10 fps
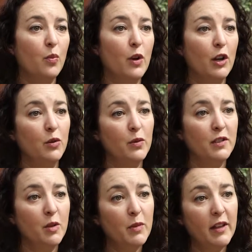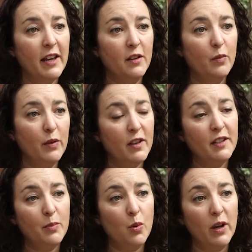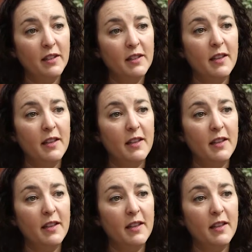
where you stimulate reflex points